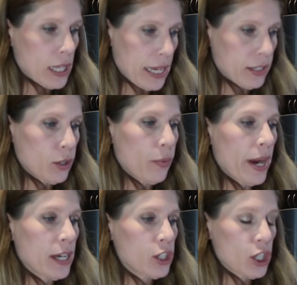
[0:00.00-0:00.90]
classic
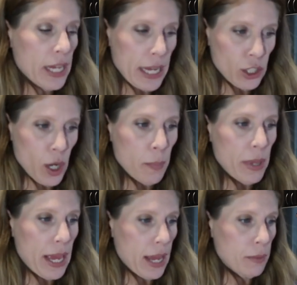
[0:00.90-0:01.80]
ranch, ketchup
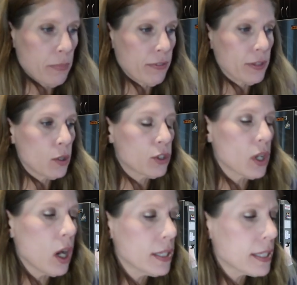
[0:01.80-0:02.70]
and buffalo
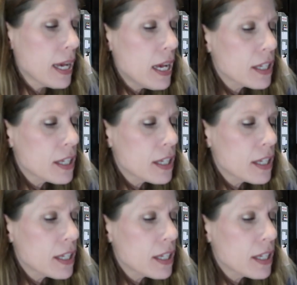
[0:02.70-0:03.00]
sauce,